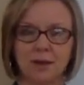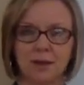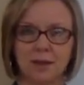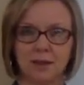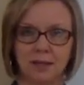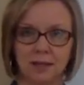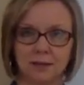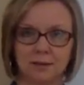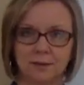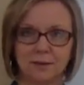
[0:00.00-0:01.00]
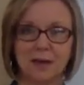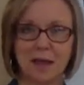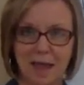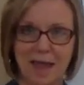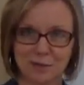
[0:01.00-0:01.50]
and then
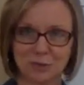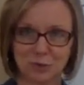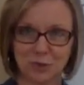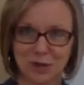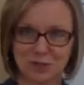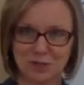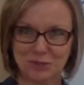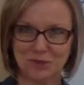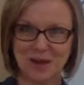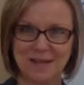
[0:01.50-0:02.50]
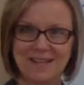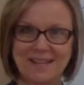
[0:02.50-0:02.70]
ask the question, right?